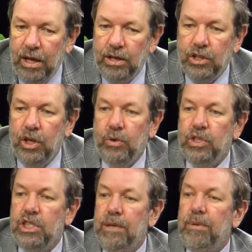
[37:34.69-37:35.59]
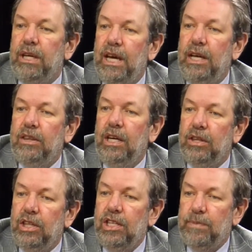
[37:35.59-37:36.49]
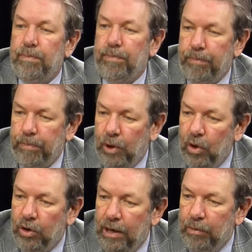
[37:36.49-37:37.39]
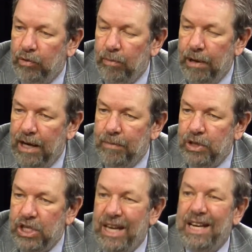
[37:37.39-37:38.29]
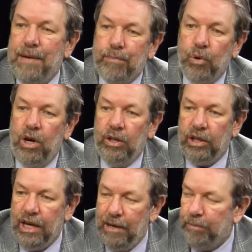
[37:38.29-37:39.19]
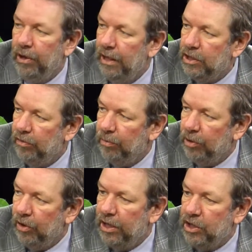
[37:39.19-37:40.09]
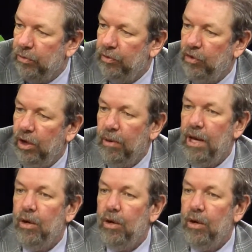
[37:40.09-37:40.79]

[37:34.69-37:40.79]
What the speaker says: don't seem to get that this program of Obama's and a broader comprehensive immigration reform,